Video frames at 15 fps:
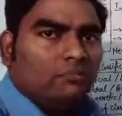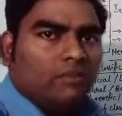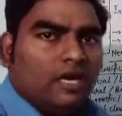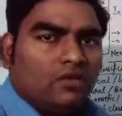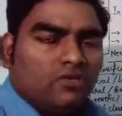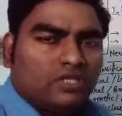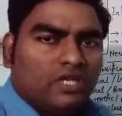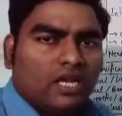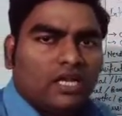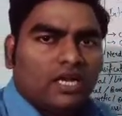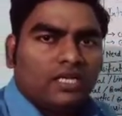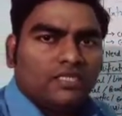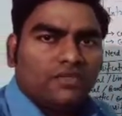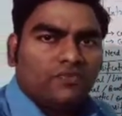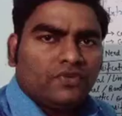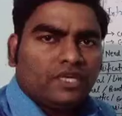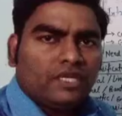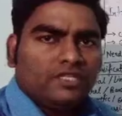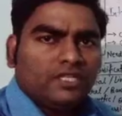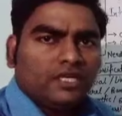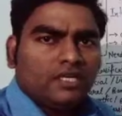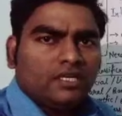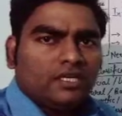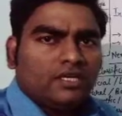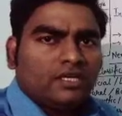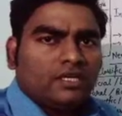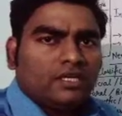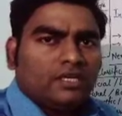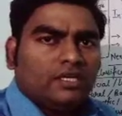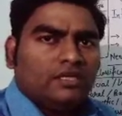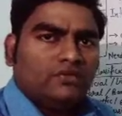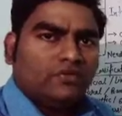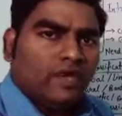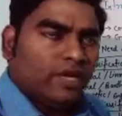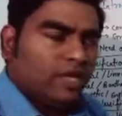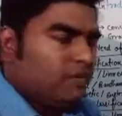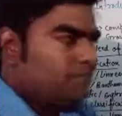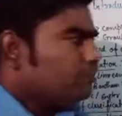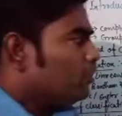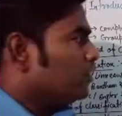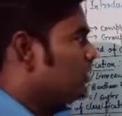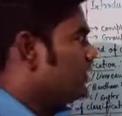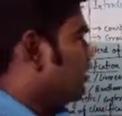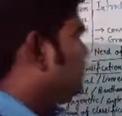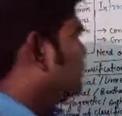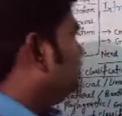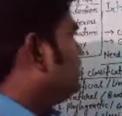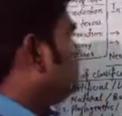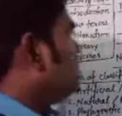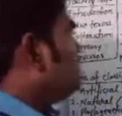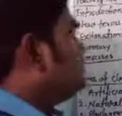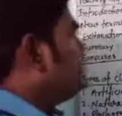Biological classification is very important.